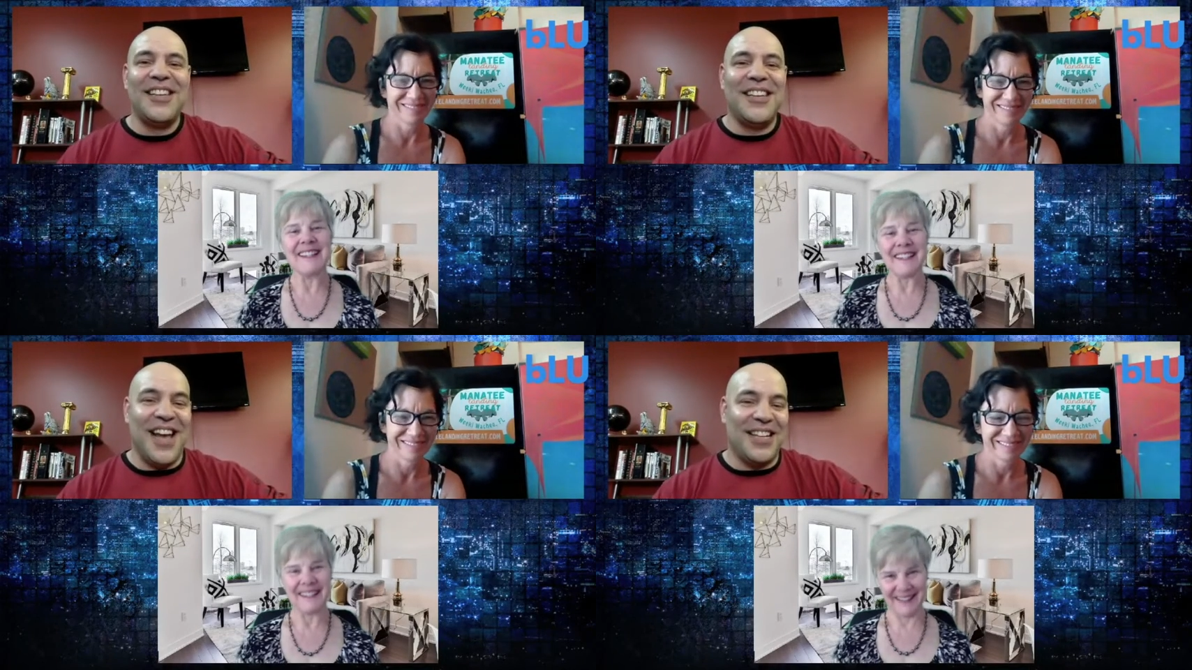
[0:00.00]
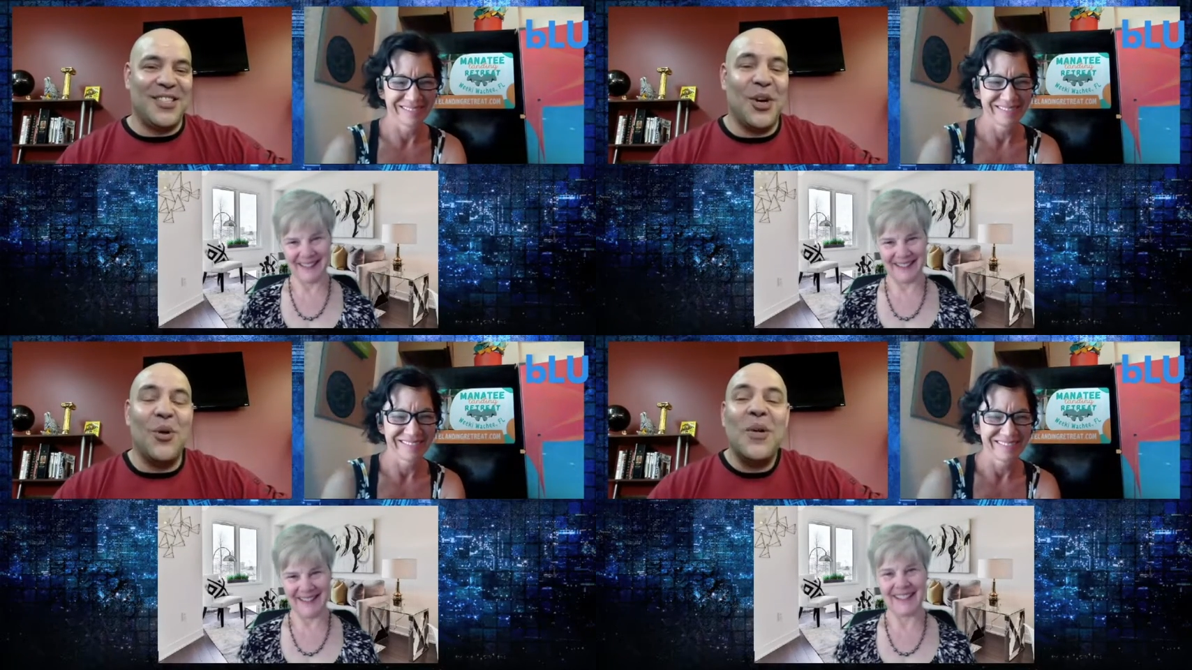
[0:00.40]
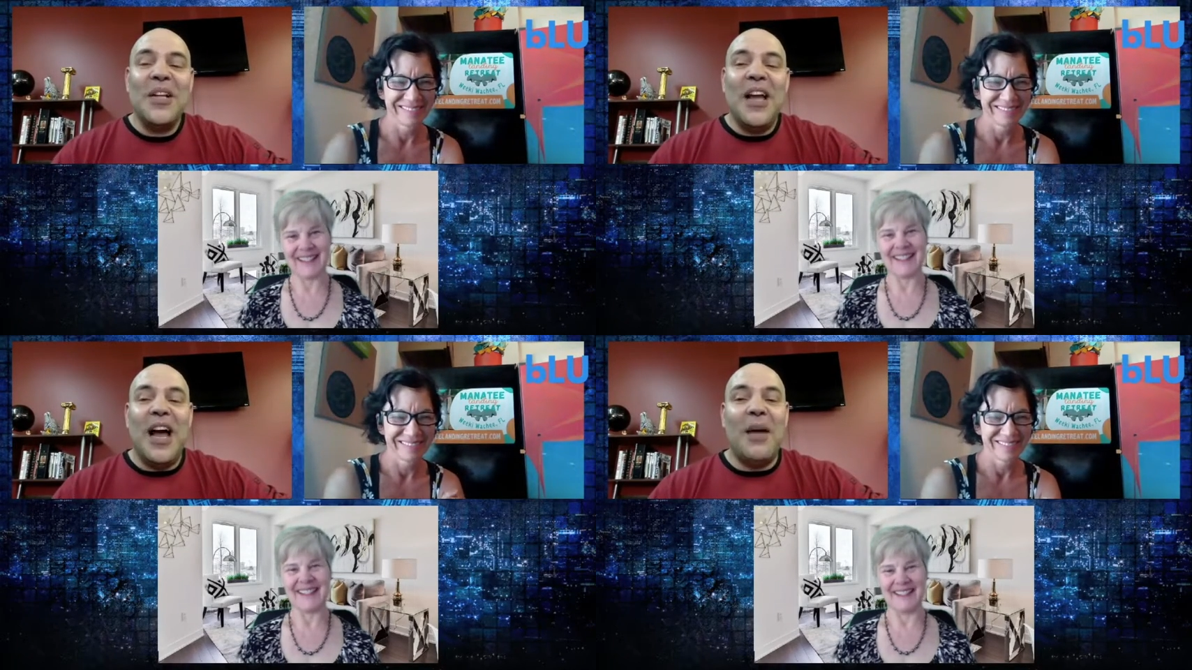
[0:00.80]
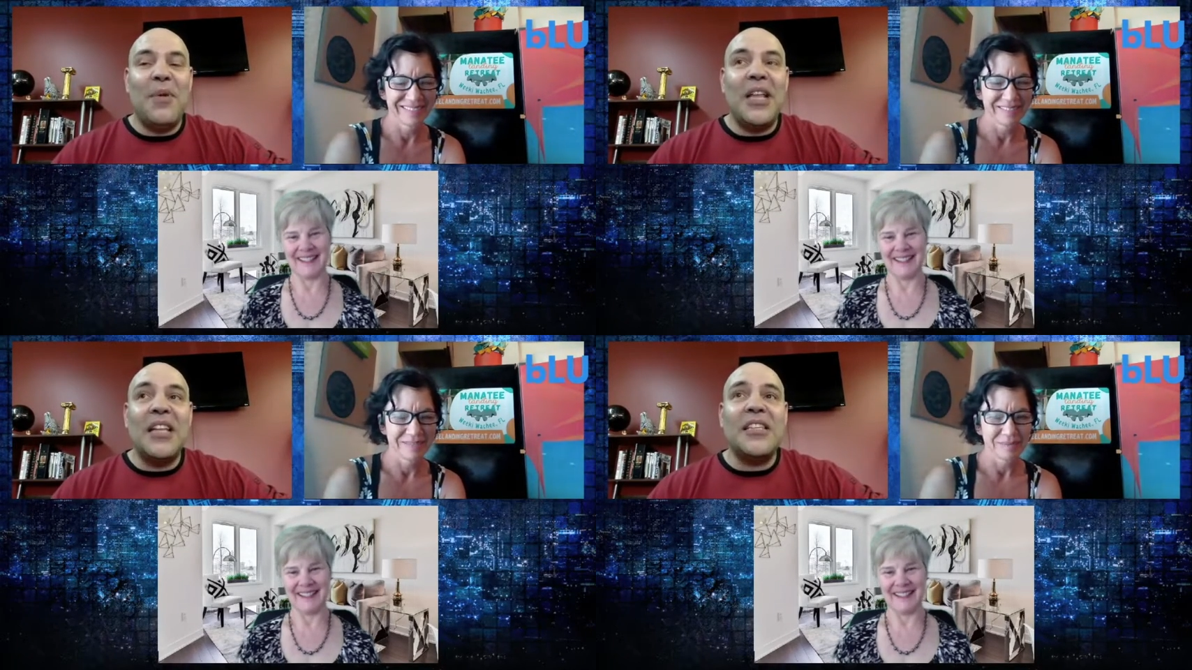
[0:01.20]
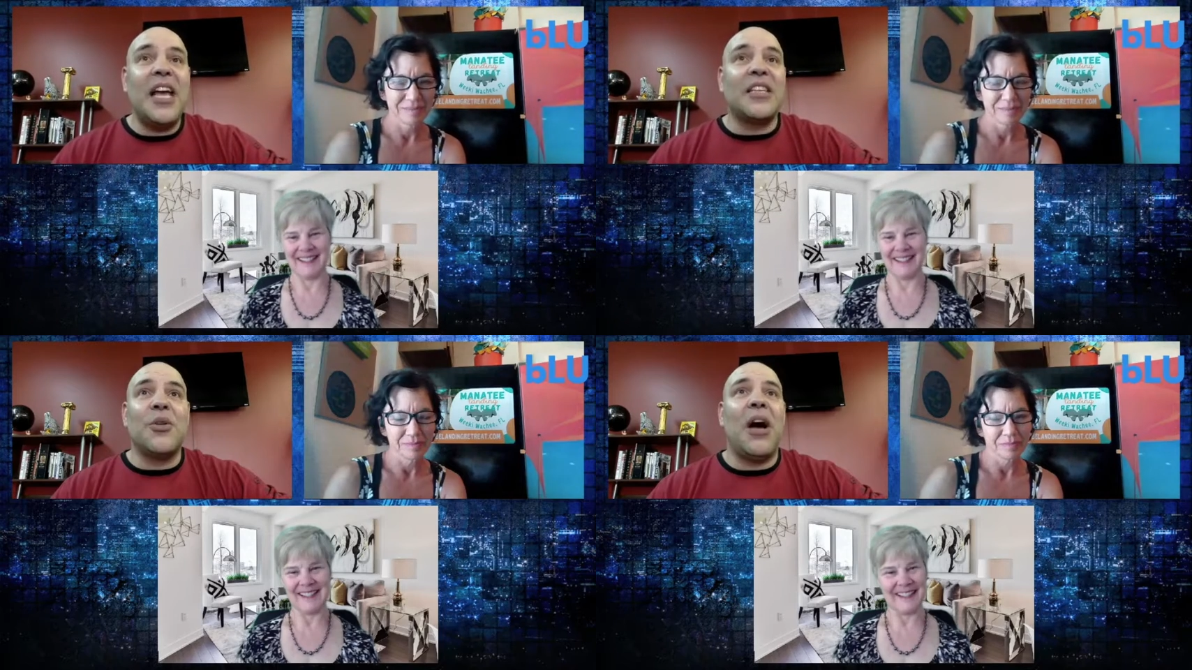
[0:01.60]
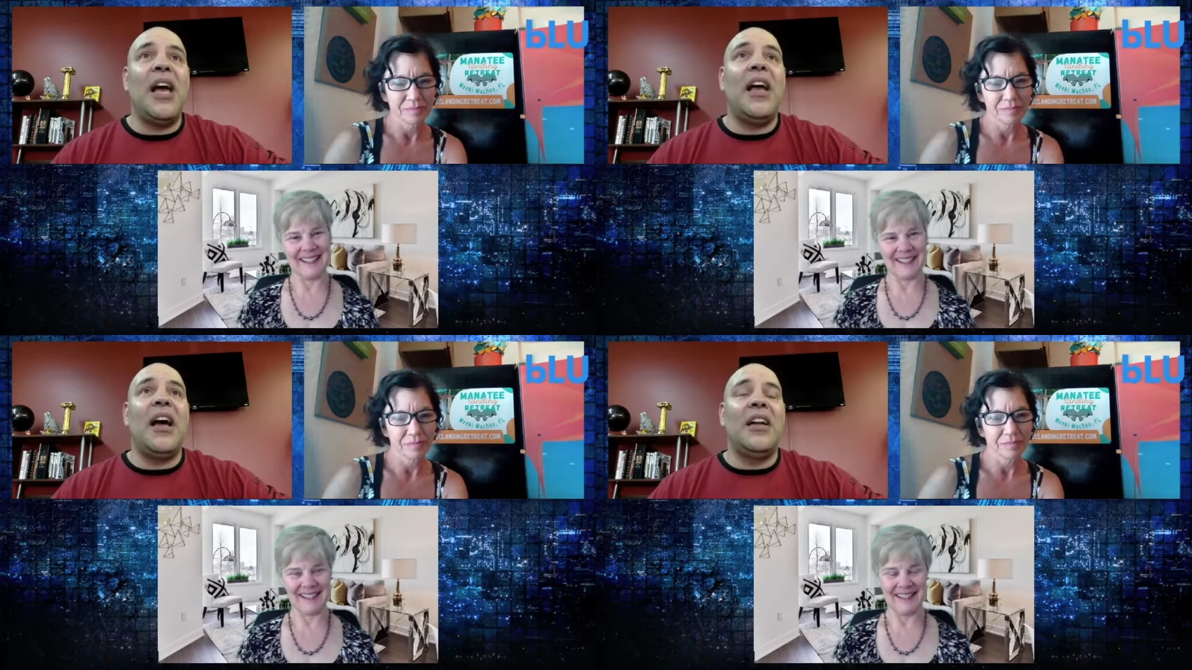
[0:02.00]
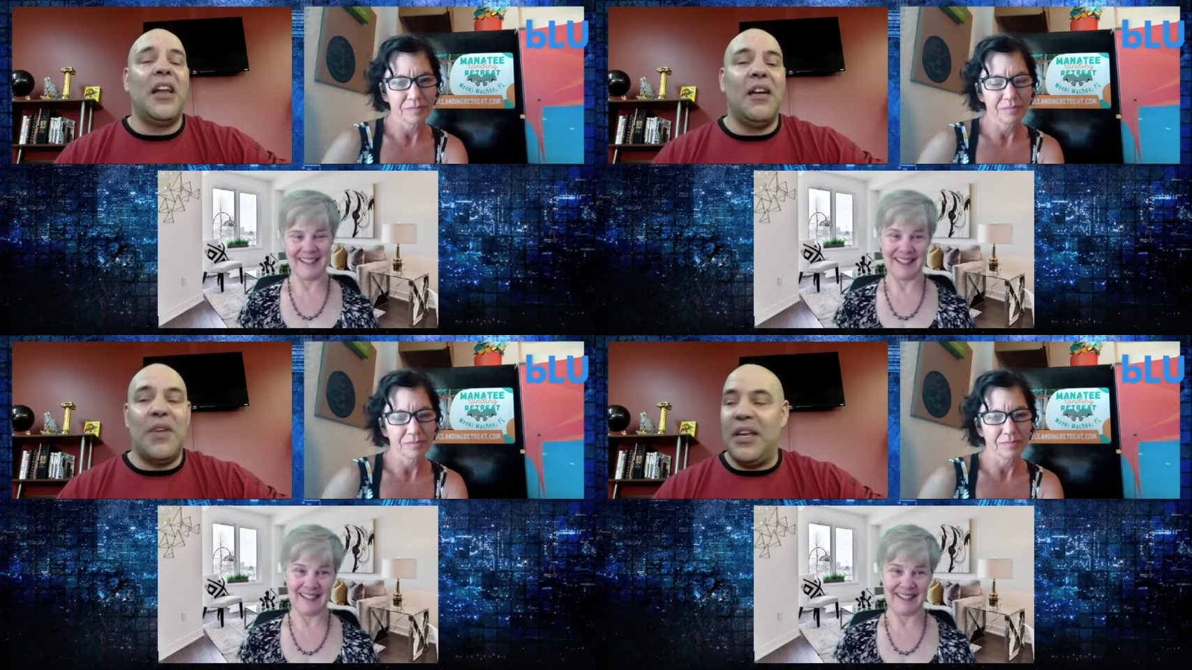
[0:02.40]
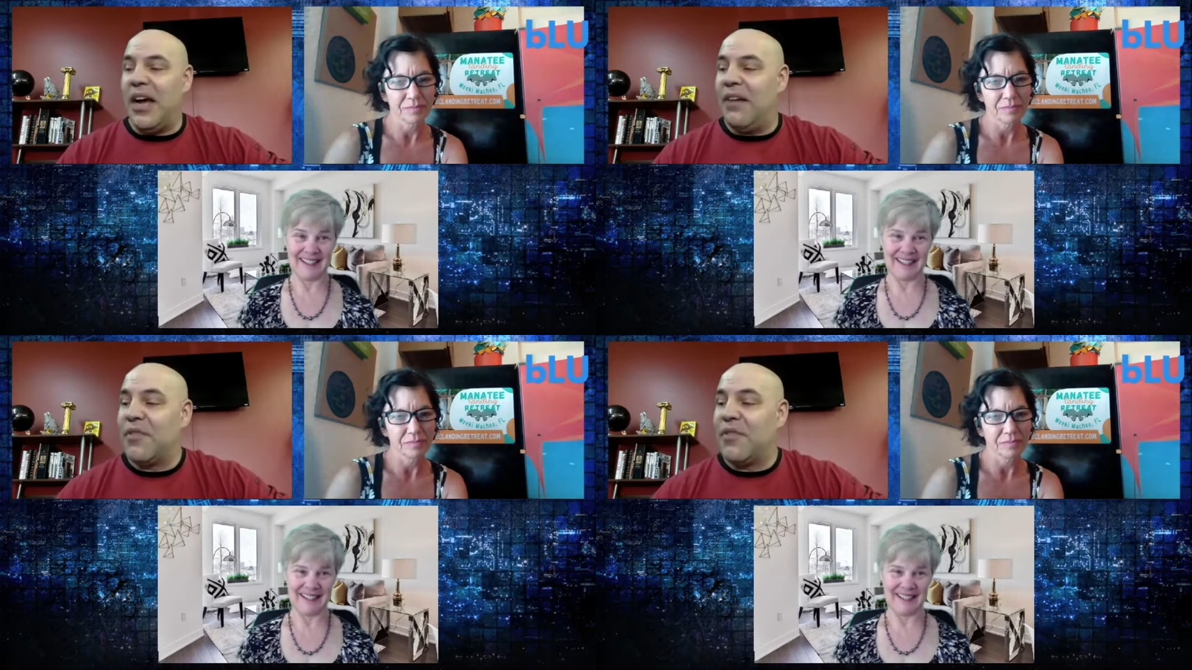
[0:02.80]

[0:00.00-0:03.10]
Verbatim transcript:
Speaker 1: yeah so uh, but that's yeah so i i love it uh,